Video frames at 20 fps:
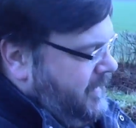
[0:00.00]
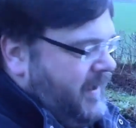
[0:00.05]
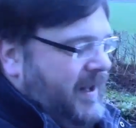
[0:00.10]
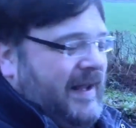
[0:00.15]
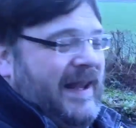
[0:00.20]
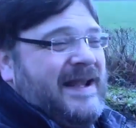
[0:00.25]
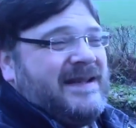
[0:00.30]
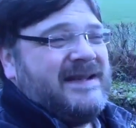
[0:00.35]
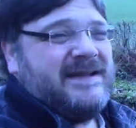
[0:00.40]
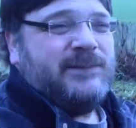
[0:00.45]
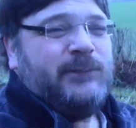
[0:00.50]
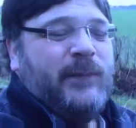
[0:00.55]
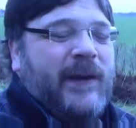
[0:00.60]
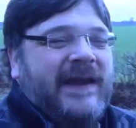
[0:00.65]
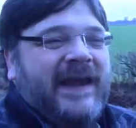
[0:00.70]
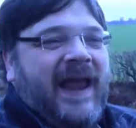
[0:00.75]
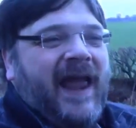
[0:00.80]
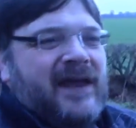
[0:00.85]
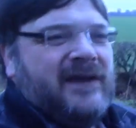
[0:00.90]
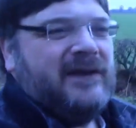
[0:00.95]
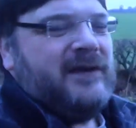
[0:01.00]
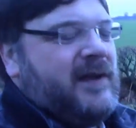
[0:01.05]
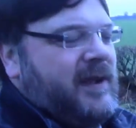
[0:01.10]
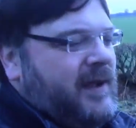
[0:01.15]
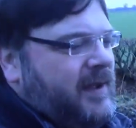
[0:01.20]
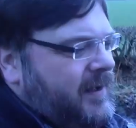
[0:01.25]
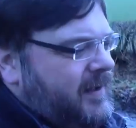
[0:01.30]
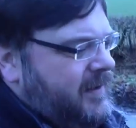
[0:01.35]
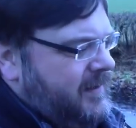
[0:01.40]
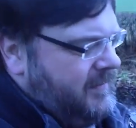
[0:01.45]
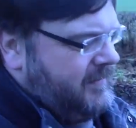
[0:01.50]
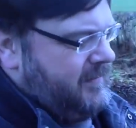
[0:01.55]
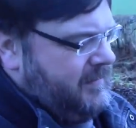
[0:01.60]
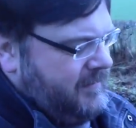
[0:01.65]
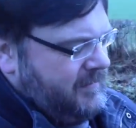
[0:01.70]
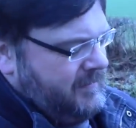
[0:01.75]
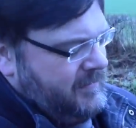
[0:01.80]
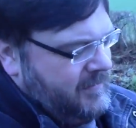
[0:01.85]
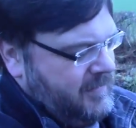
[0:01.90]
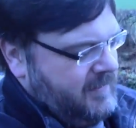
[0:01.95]
Last weekend,
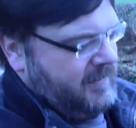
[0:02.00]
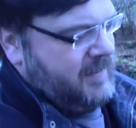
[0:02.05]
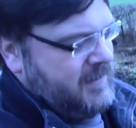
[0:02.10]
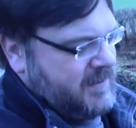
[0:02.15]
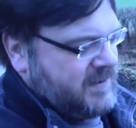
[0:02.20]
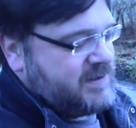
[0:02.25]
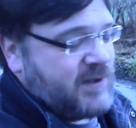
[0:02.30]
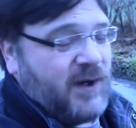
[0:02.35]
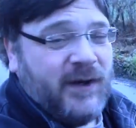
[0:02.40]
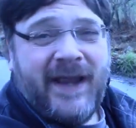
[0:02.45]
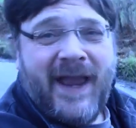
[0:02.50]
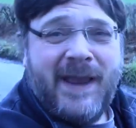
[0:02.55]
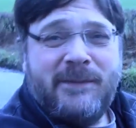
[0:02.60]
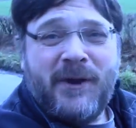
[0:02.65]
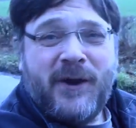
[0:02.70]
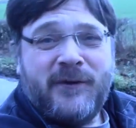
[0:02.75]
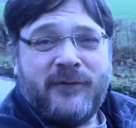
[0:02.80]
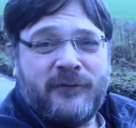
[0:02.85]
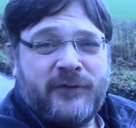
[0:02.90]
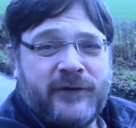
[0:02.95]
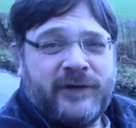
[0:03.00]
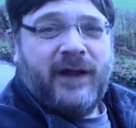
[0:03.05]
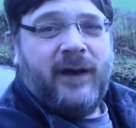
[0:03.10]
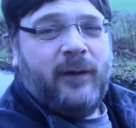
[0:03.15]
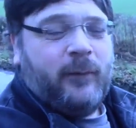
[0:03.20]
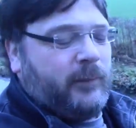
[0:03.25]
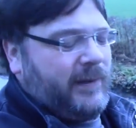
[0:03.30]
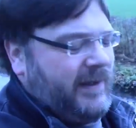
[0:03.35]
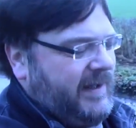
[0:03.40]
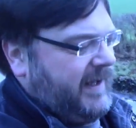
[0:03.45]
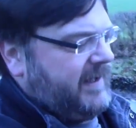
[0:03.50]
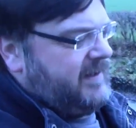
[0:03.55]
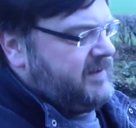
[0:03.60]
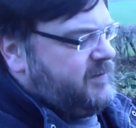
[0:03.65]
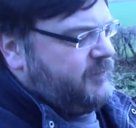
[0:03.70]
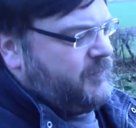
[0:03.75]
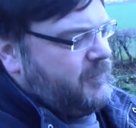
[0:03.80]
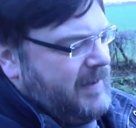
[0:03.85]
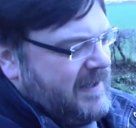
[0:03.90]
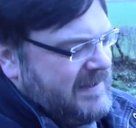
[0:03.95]
Scott came over for the whole weekend
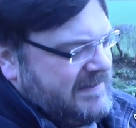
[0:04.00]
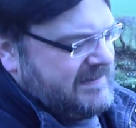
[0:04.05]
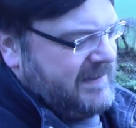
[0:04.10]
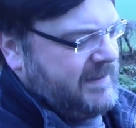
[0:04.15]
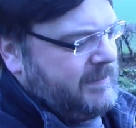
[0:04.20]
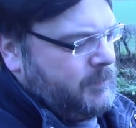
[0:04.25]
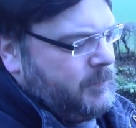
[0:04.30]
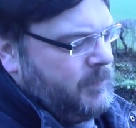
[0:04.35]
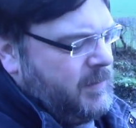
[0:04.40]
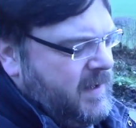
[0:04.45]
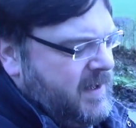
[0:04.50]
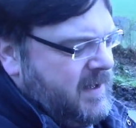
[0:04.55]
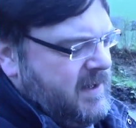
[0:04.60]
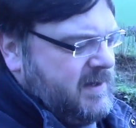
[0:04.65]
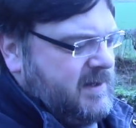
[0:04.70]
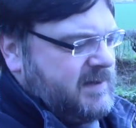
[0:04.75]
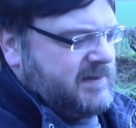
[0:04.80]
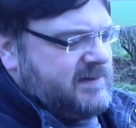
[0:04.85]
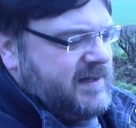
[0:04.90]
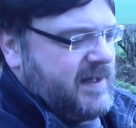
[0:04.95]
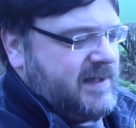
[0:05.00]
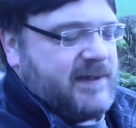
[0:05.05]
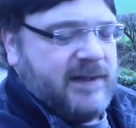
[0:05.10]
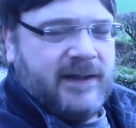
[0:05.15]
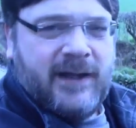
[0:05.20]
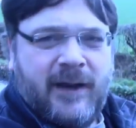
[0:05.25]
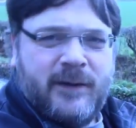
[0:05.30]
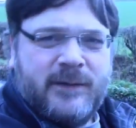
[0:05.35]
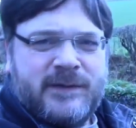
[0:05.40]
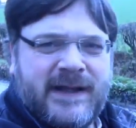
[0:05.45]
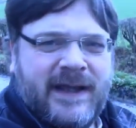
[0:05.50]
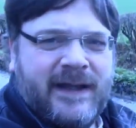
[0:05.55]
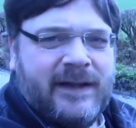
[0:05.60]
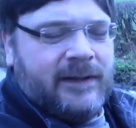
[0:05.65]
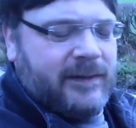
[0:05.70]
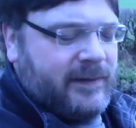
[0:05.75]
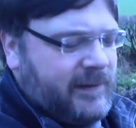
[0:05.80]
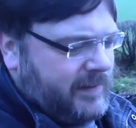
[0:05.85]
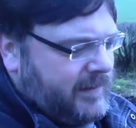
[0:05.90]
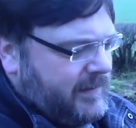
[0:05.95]
from Leicester. Stayed in a hotel
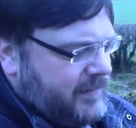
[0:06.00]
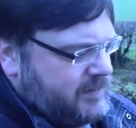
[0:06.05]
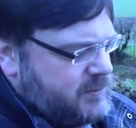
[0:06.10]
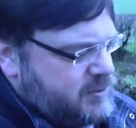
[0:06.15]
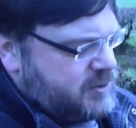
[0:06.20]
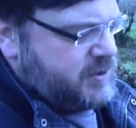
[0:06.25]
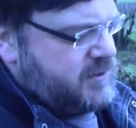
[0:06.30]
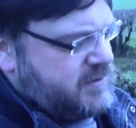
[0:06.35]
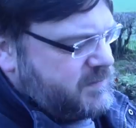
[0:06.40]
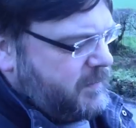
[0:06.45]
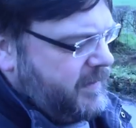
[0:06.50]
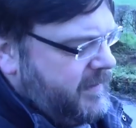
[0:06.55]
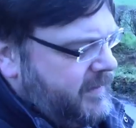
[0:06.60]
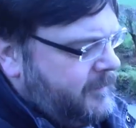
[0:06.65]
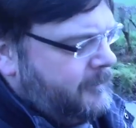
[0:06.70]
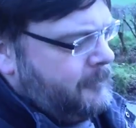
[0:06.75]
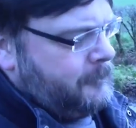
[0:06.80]
in Shrewsbury.